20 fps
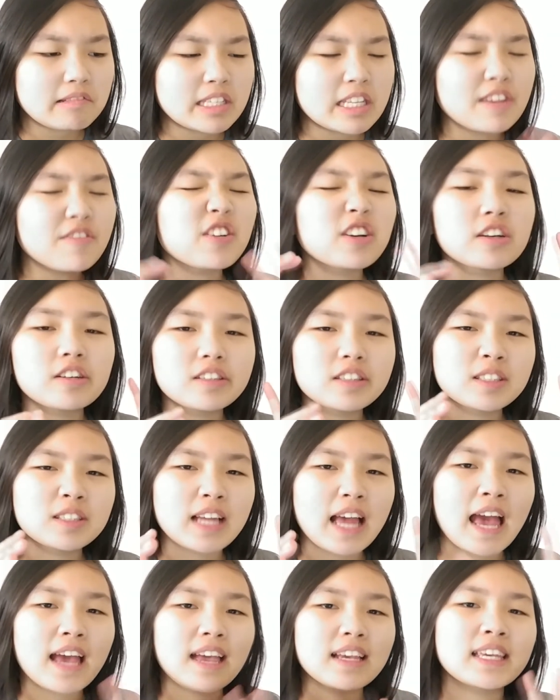difficult
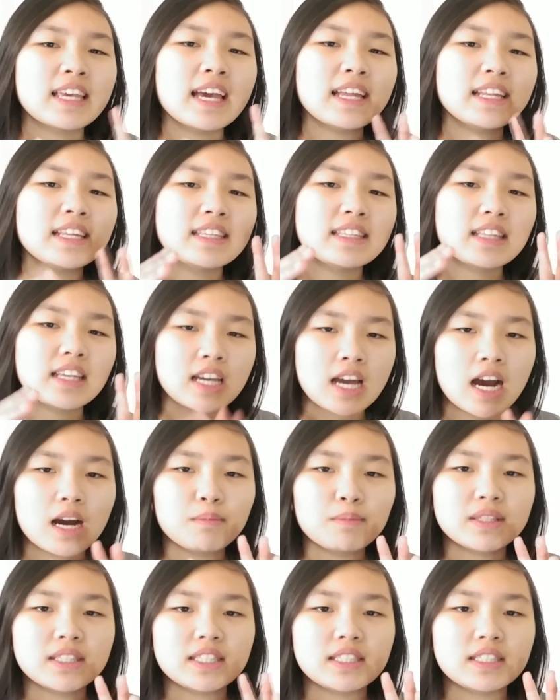getting the
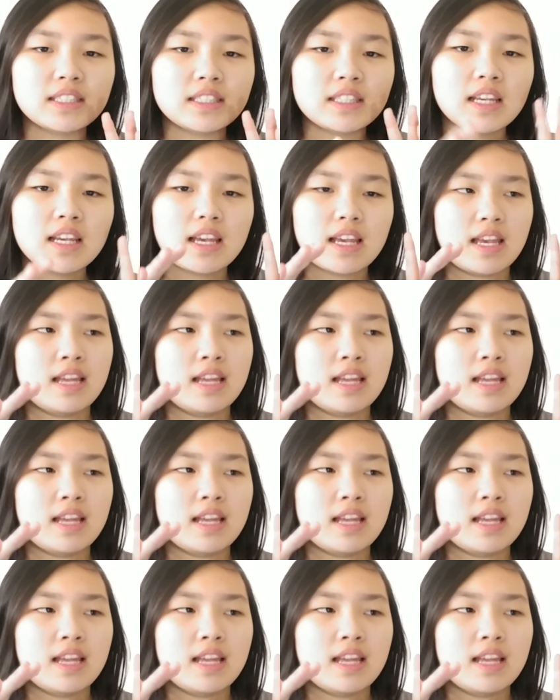comments,